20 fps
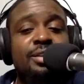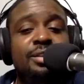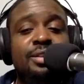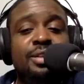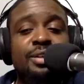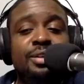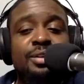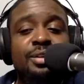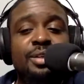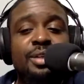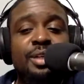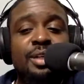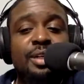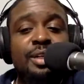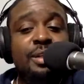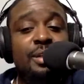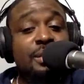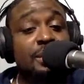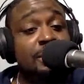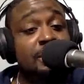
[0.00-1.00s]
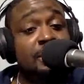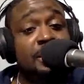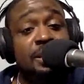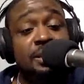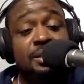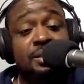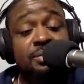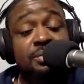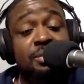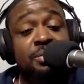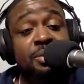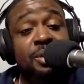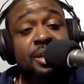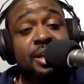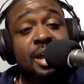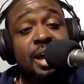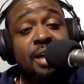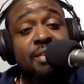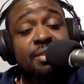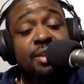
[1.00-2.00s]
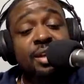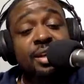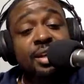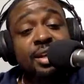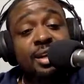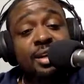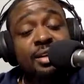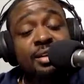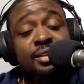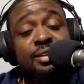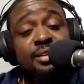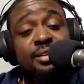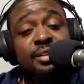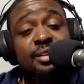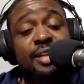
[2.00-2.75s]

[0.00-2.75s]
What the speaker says: So this is what we got right now.